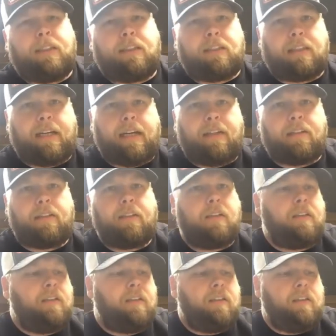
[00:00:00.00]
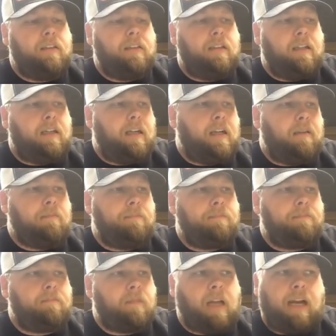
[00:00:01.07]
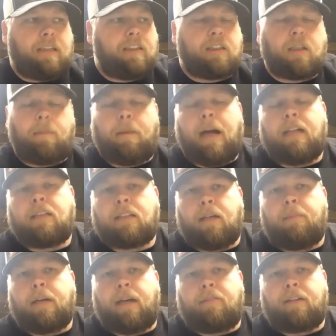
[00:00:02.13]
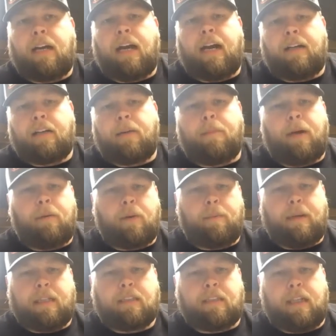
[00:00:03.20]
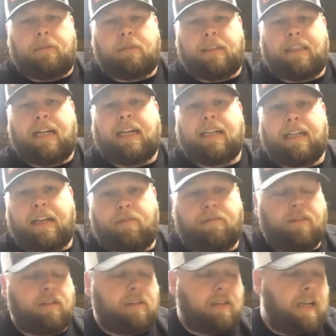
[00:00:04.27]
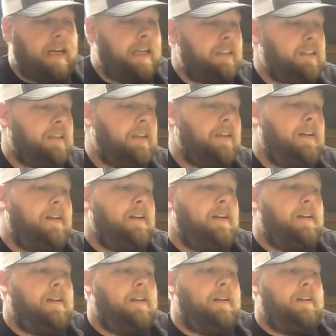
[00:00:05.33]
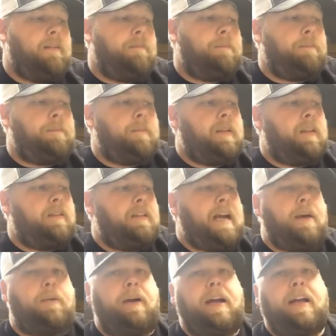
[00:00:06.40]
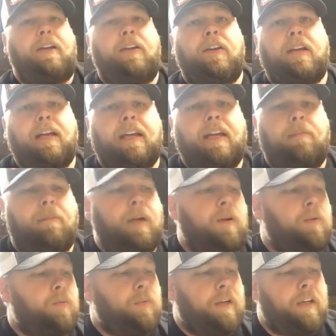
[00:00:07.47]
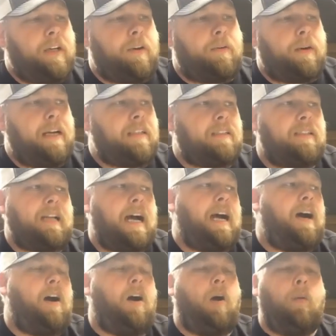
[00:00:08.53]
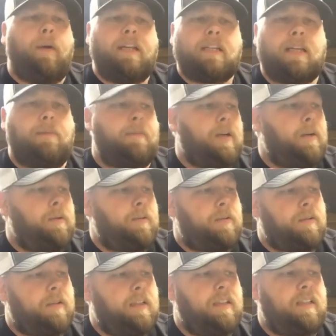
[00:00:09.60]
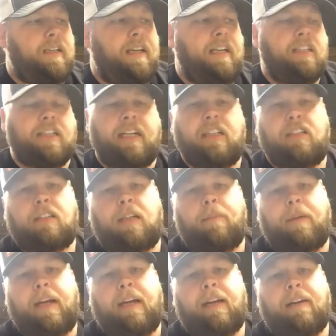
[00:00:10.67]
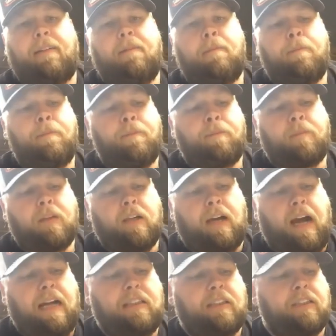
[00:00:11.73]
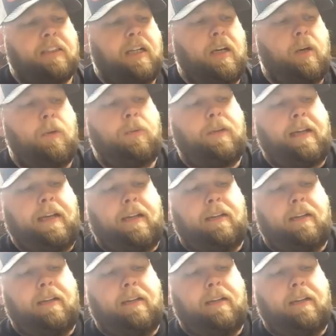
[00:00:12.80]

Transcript: together. I can just combine some that I've got and come out with the best setup sheet I can get for the slash. That way you can keep notes when you go to races. I always keep notes, because any changes I make, I just know that